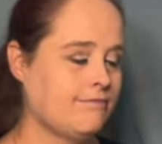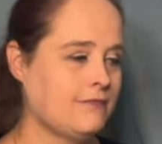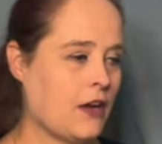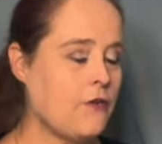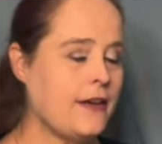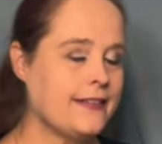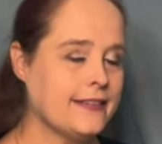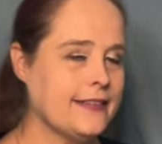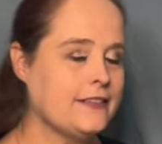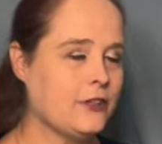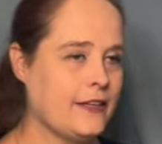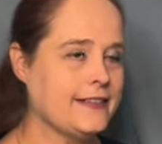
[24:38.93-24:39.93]

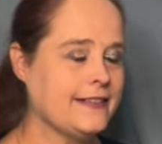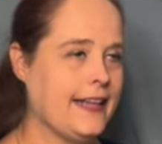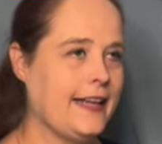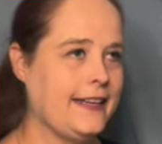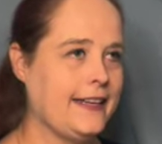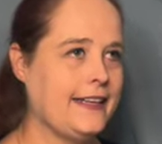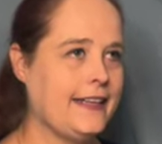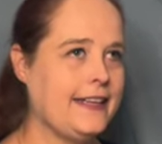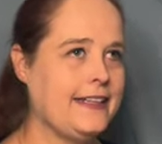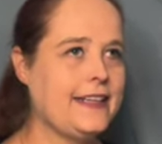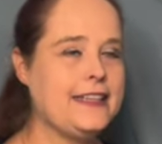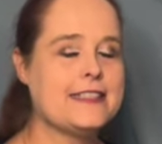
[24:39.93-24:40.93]
directly translated,
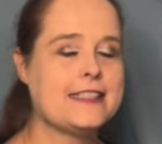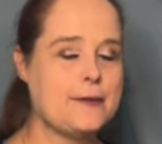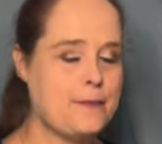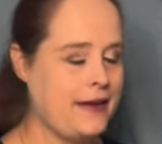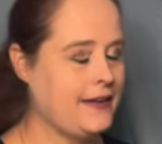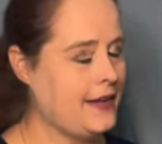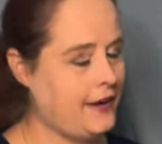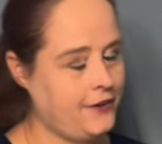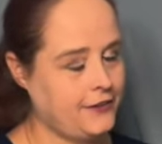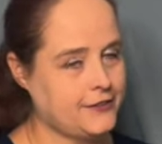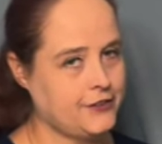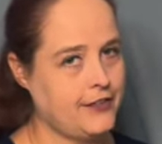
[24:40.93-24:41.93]
it is the main
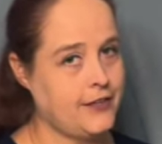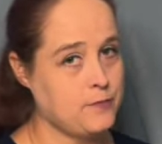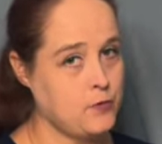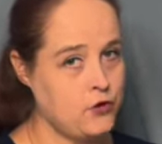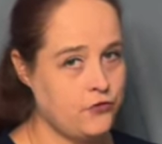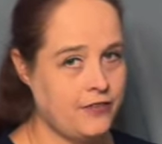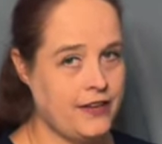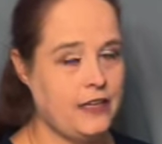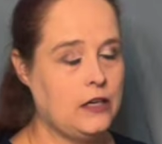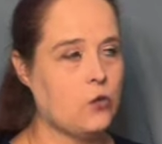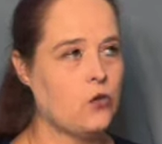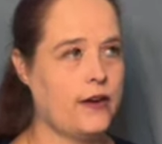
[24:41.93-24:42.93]
character in a
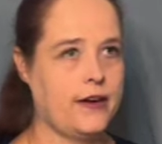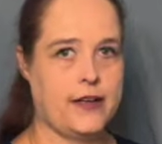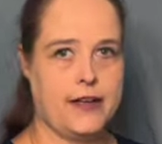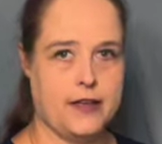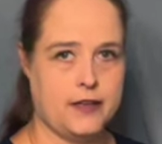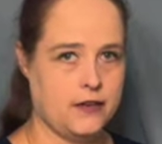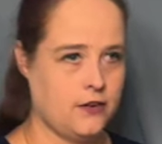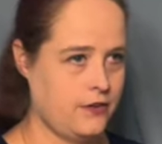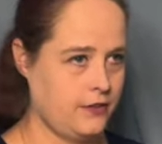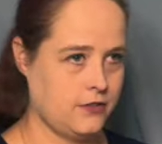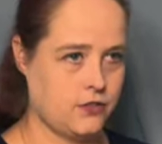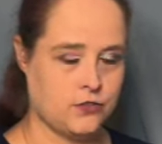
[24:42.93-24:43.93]
movie or in a on
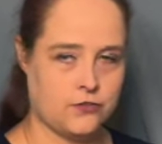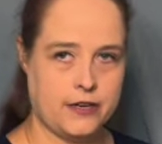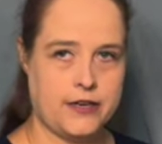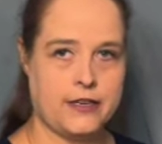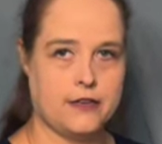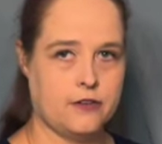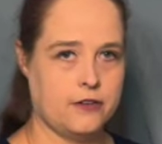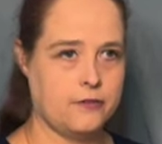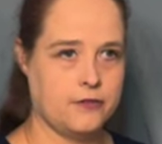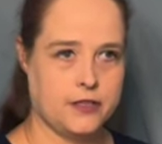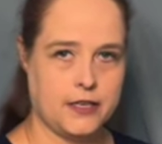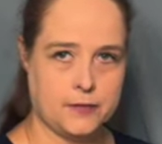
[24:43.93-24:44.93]
a screen or
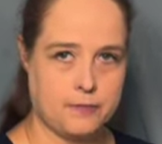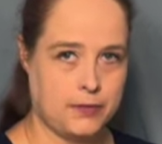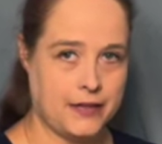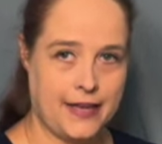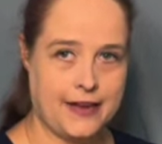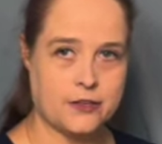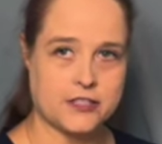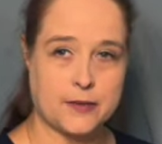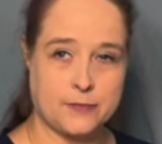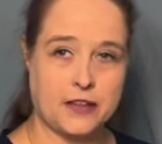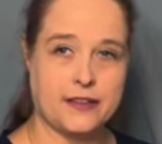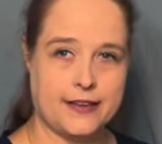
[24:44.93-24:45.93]
in a play or
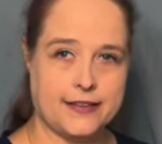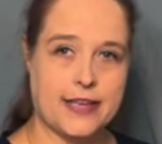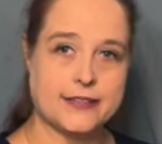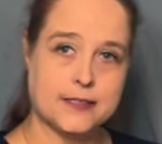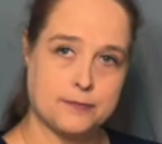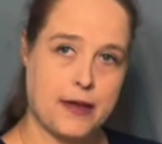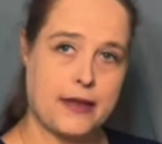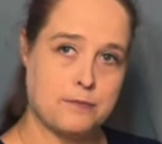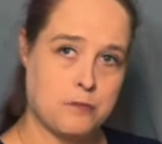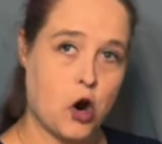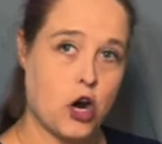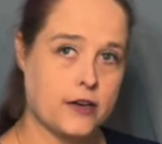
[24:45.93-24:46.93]
something like that. It's main
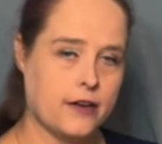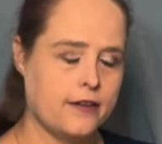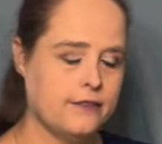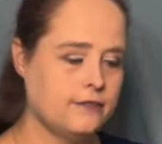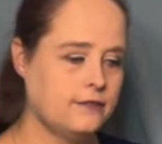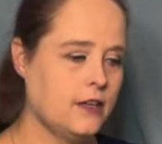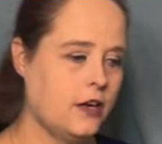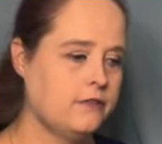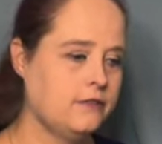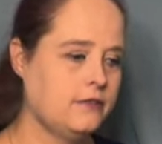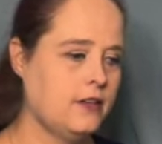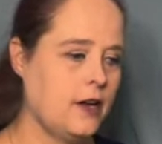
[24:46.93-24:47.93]
part of, of
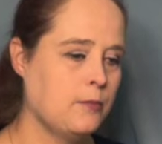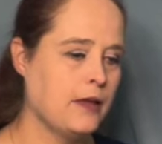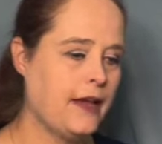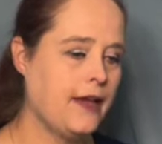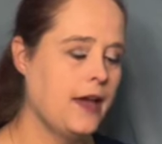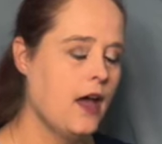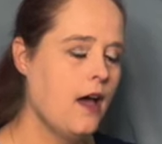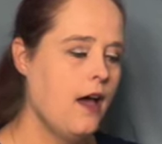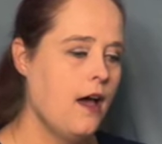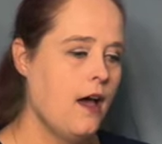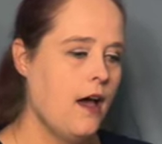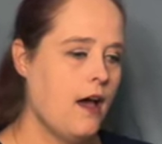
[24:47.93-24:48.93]
a play.
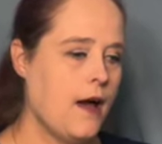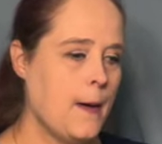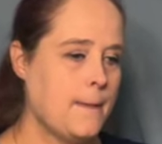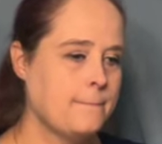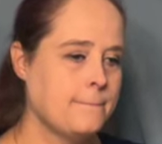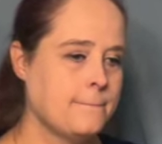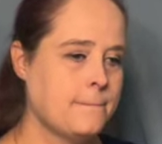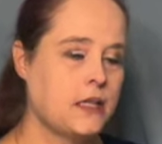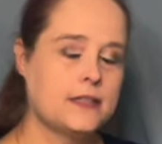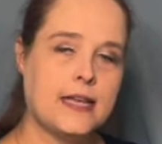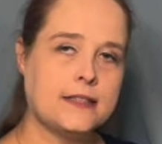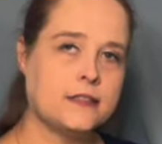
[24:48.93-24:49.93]
Um,
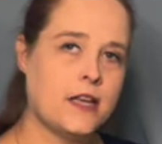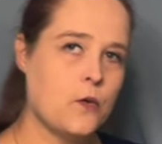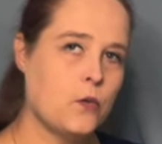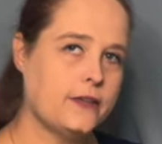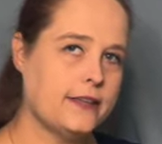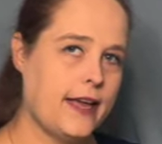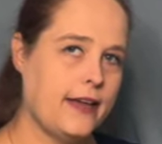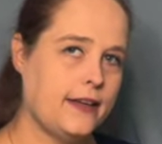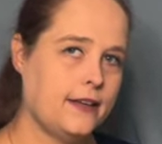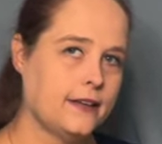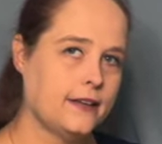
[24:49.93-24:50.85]
but that's not what they